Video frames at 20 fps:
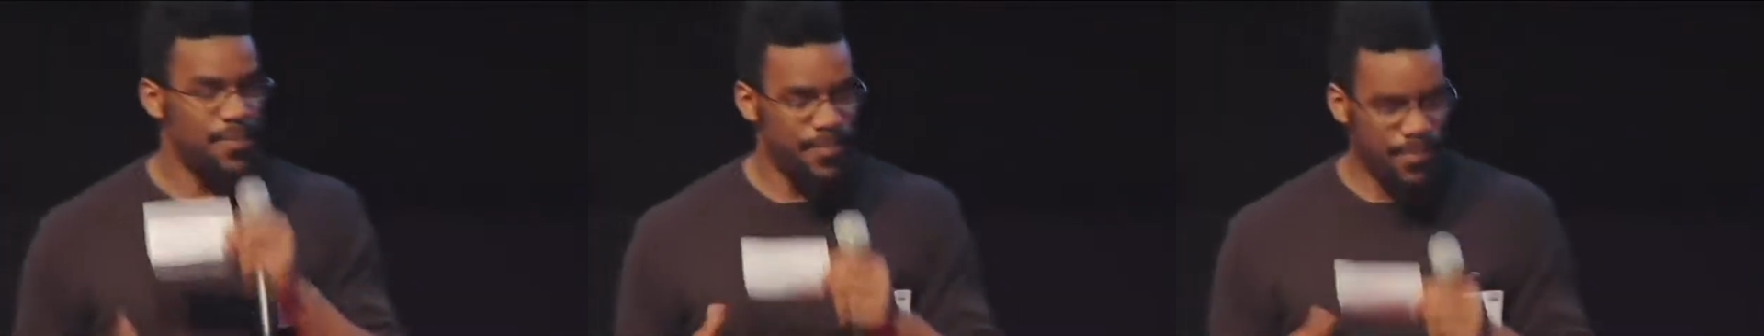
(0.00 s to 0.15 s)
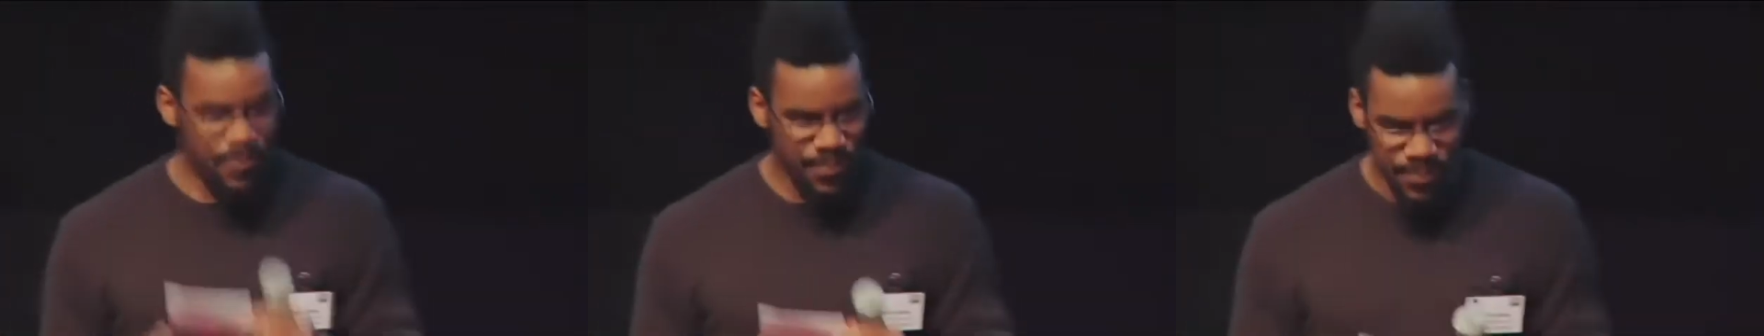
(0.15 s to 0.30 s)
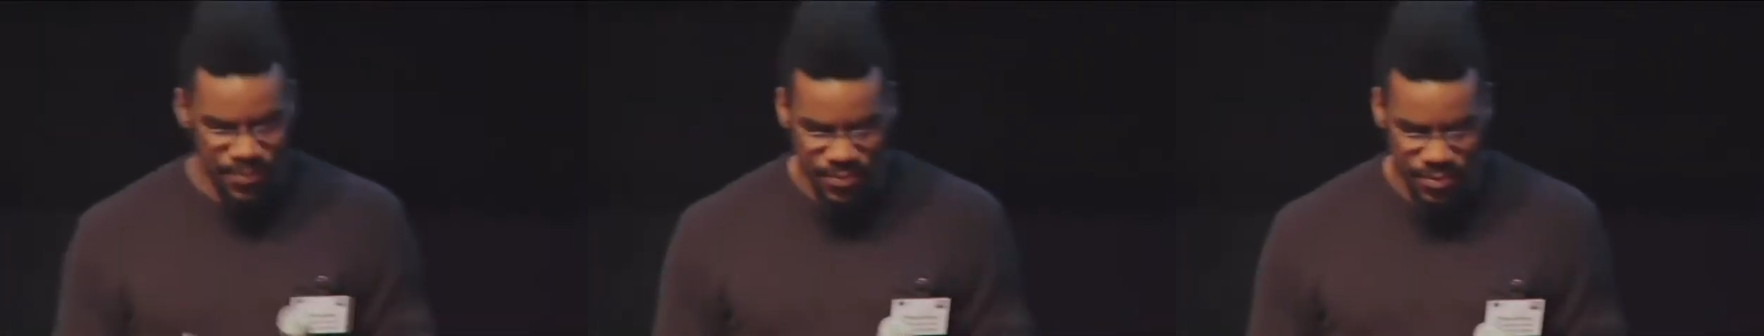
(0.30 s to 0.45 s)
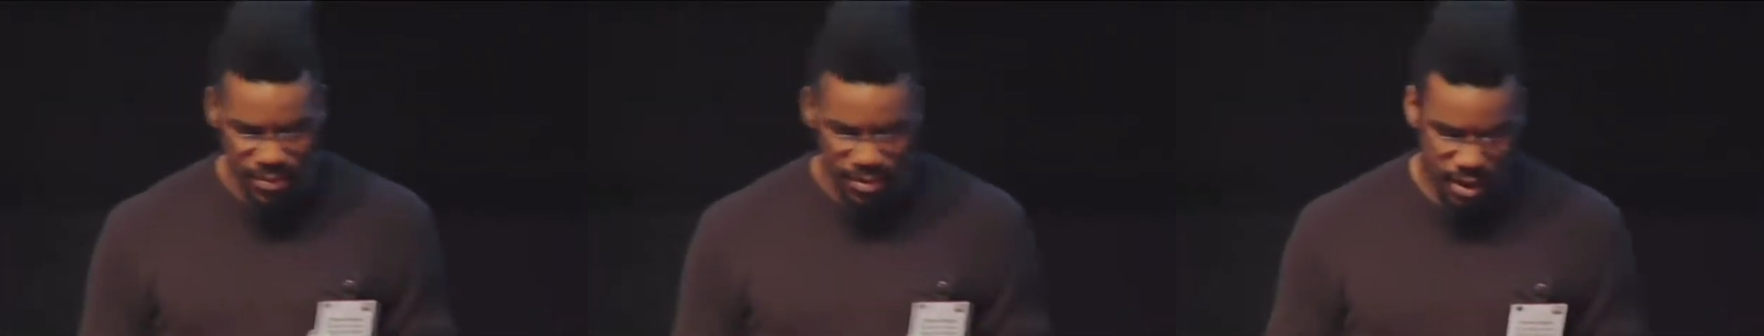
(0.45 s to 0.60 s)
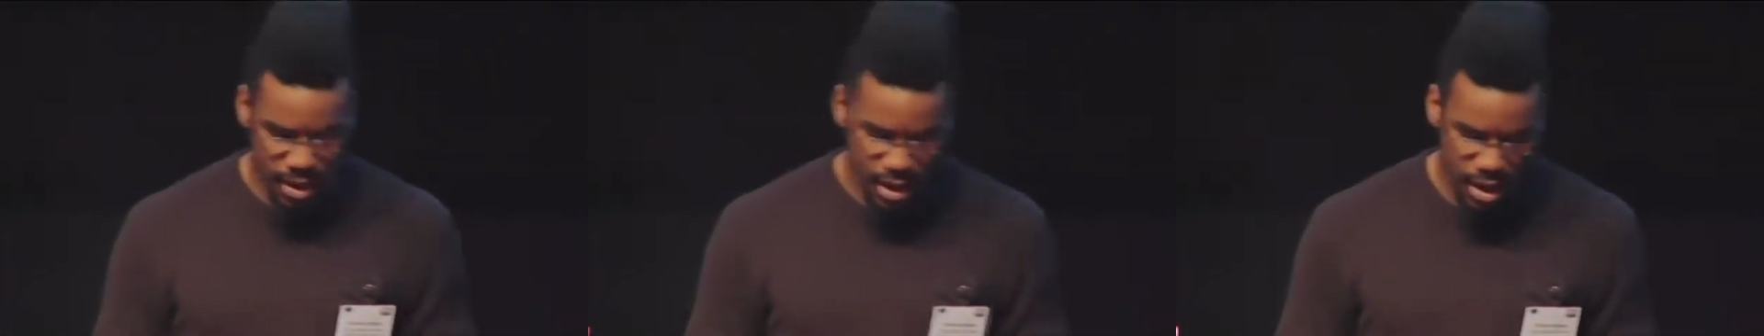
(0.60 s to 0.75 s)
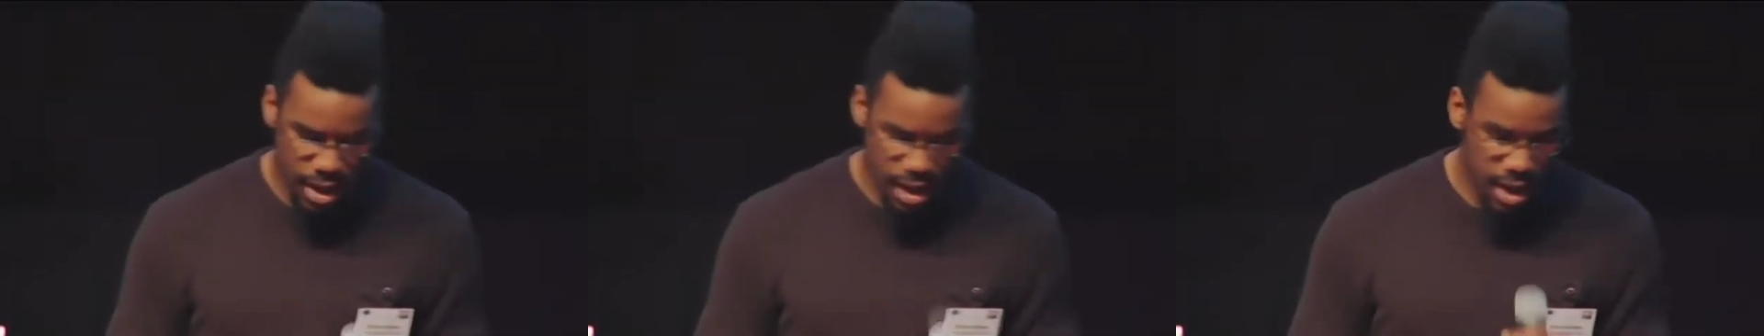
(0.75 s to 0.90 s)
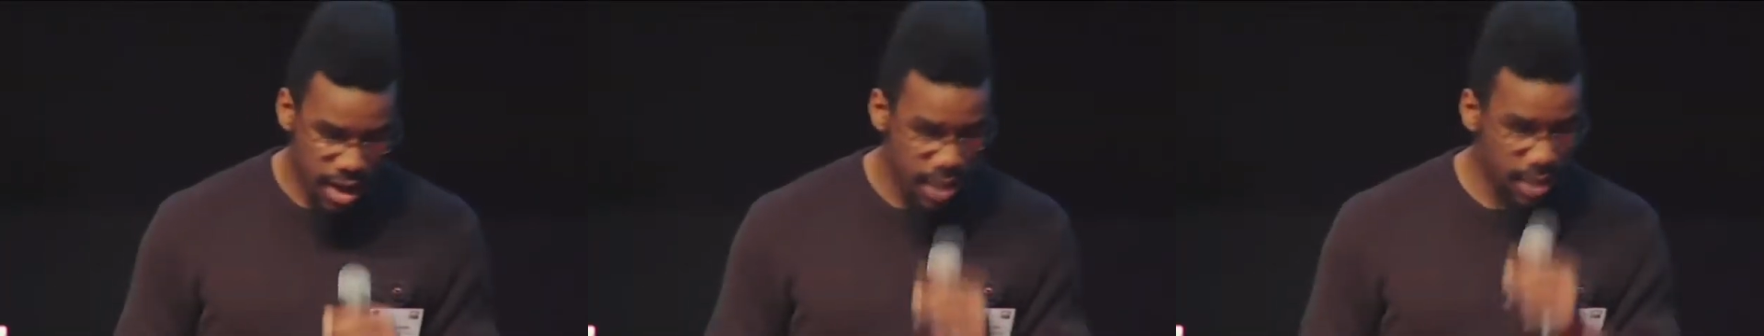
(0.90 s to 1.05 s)

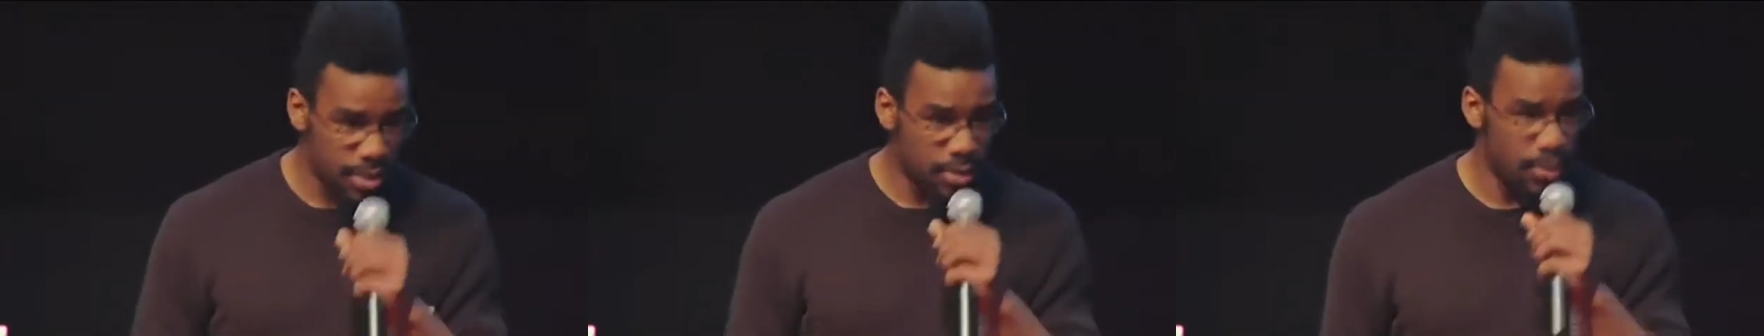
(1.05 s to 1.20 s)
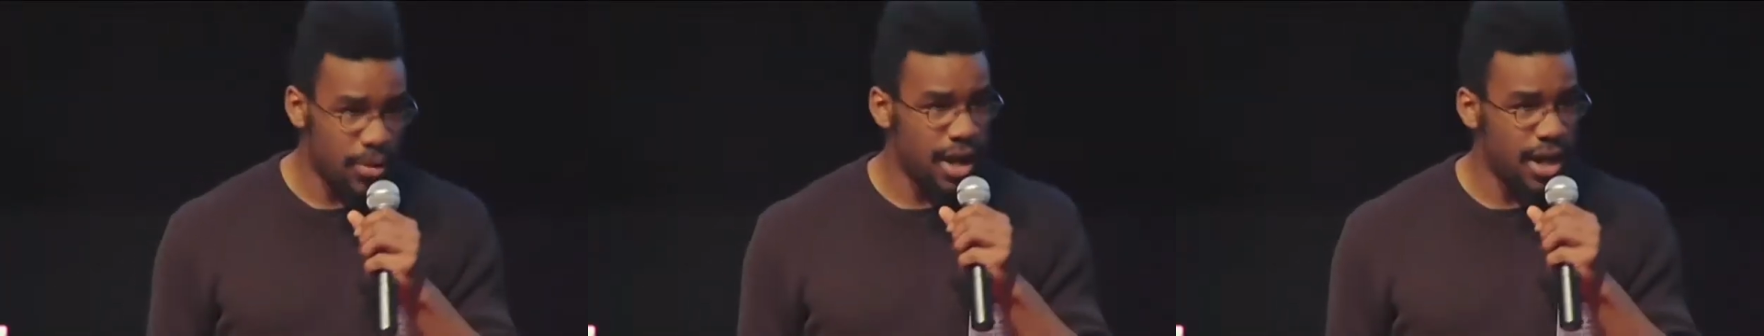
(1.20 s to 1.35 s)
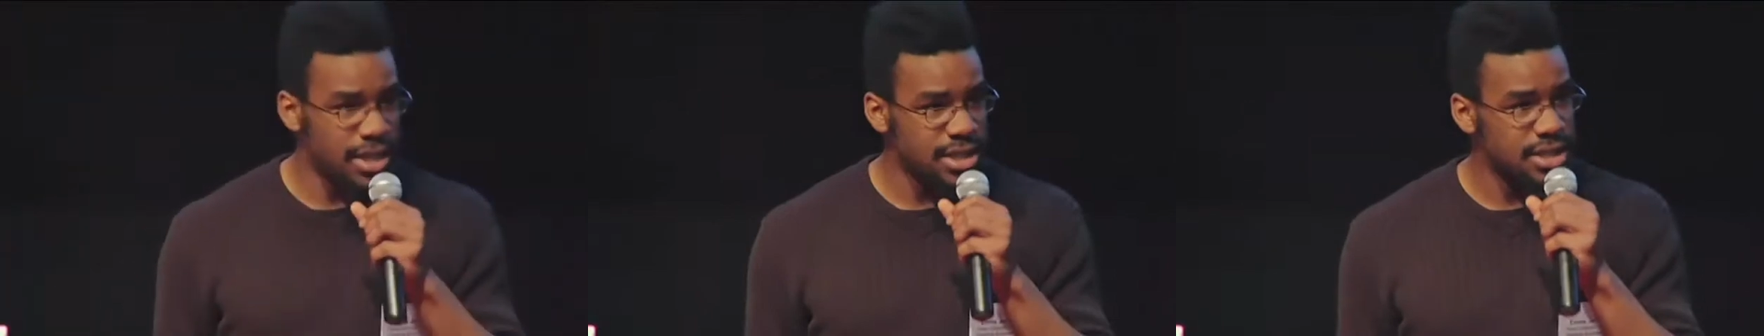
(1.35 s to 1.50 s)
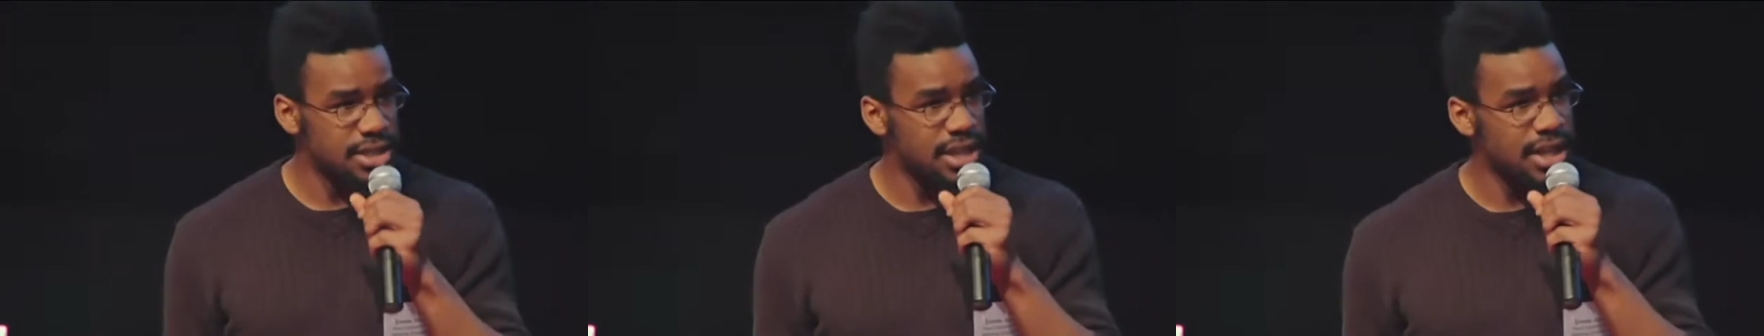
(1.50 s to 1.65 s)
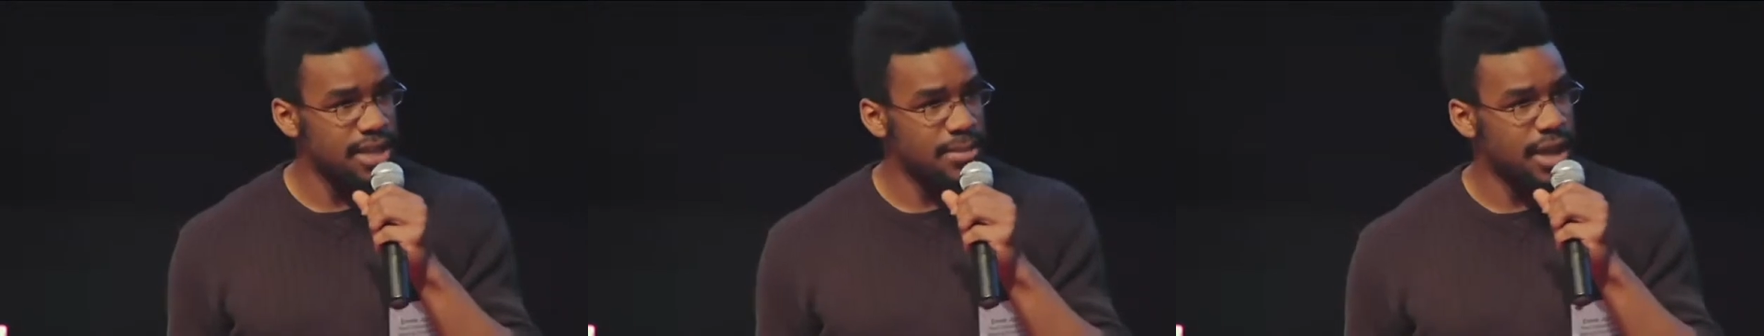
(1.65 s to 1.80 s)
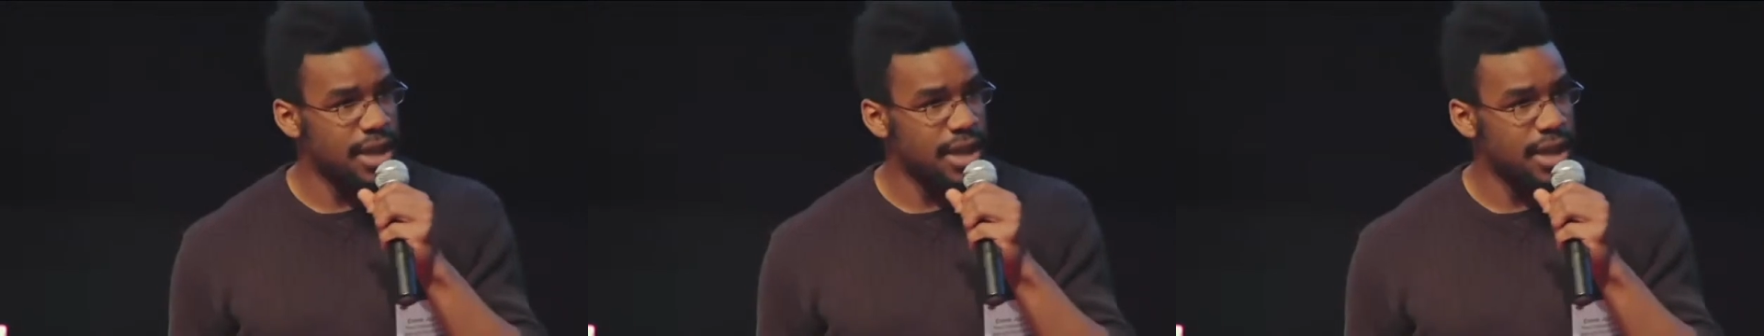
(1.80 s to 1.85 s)
The WYSE team